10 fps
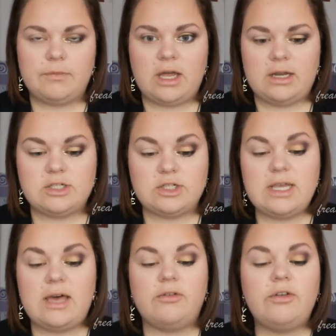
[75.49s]
colours
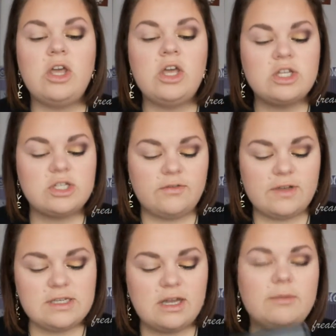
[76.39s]
yourself. So the
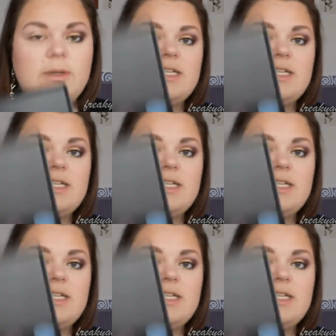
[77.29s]
first colour I'm going